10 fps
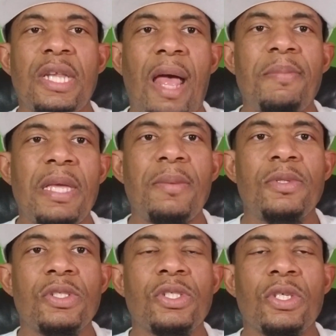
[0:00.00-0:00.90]
not be able
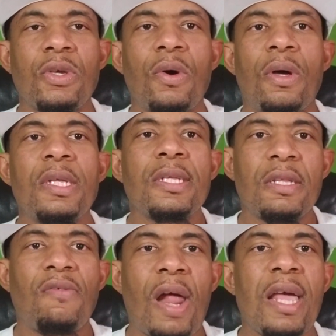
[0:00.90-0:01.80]
to secure
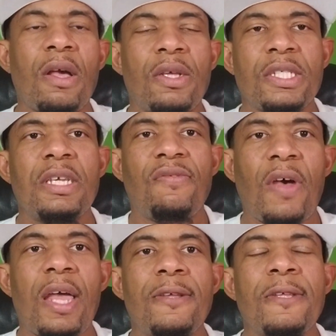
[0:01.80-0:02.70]
the Ryan Garcia fight.